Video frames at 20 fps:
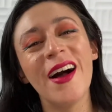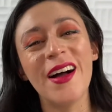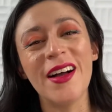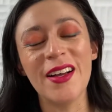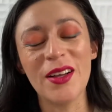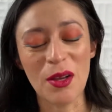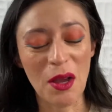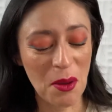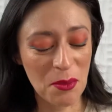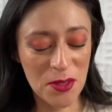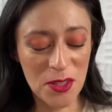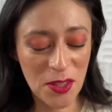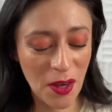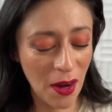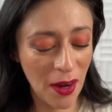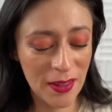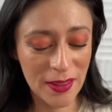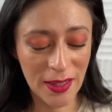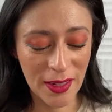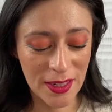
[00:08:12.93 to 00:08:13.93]
I'm
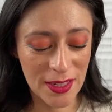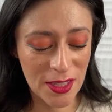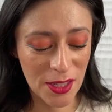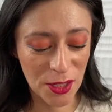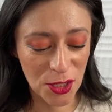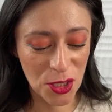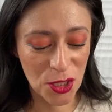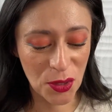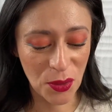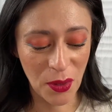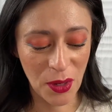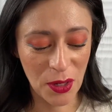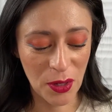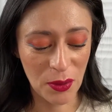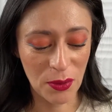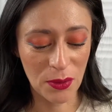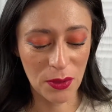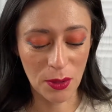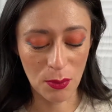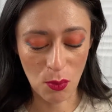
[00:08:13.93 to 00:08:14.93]
sorry that it's not showing
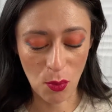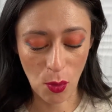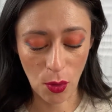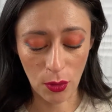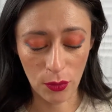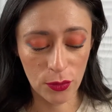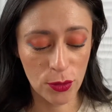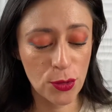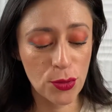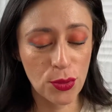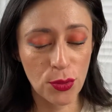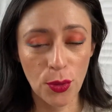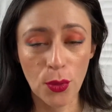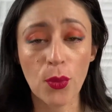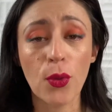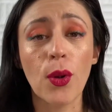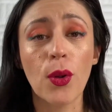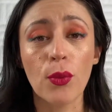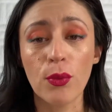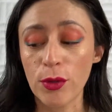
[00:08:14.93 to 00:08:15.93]
you the more
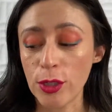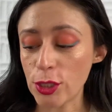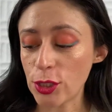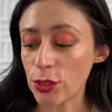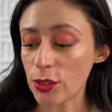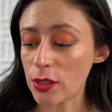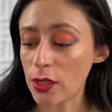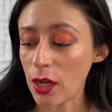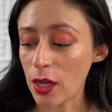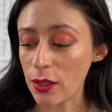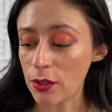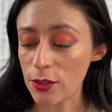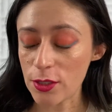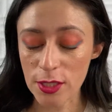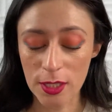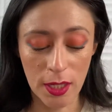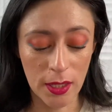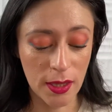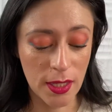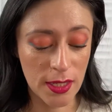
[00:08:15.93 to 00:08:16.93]
truer, richer
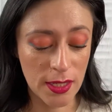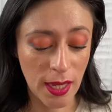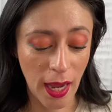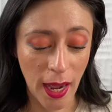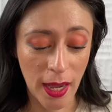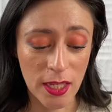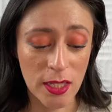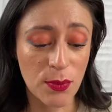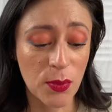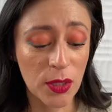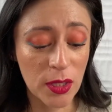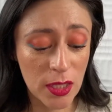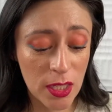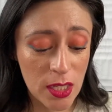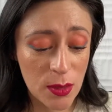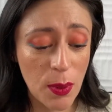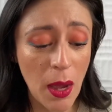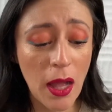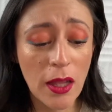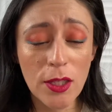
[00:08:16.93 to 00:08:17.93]
colors that this has, but
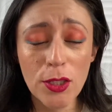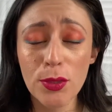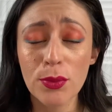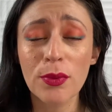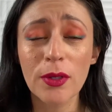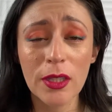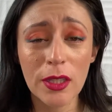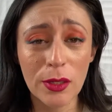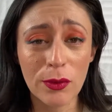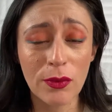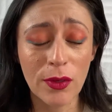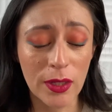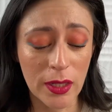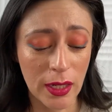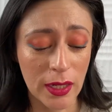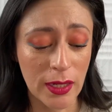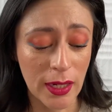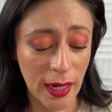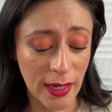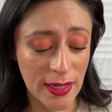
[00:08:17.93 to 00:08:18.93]
this palette's really,
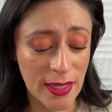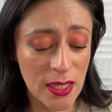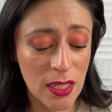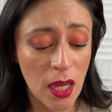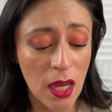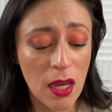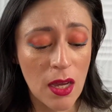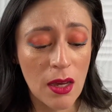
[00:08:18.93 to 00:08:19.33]
really nice.